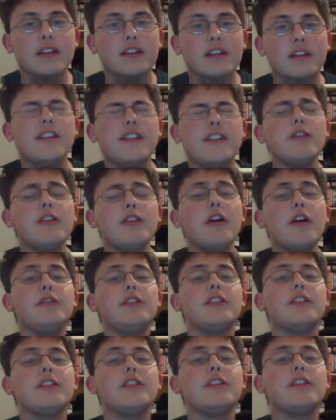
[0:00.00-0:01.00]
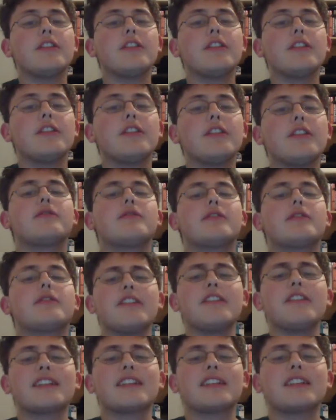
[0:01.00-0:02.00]
You know,
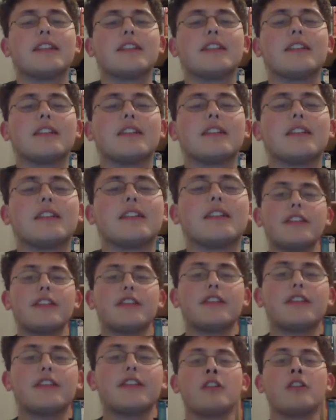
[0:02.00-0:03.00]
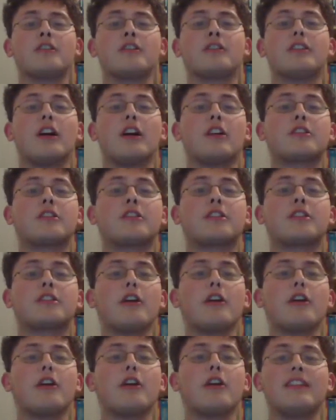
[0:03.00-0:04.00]
seriously, you guys are
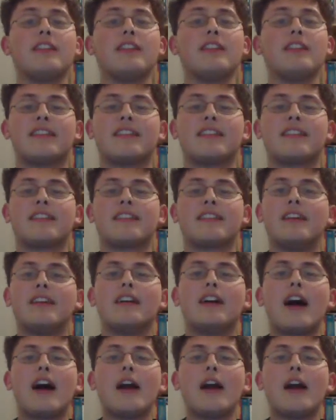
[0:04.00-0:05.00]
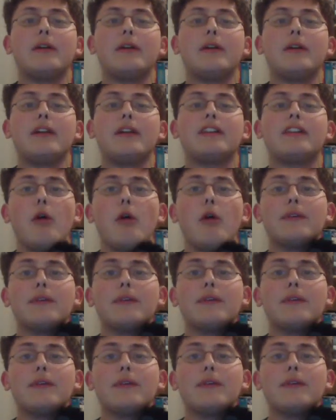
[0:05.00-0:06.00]
smarter than this. I would hope
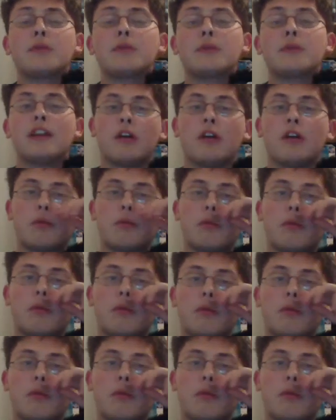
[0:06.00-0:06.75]
you guys would know what would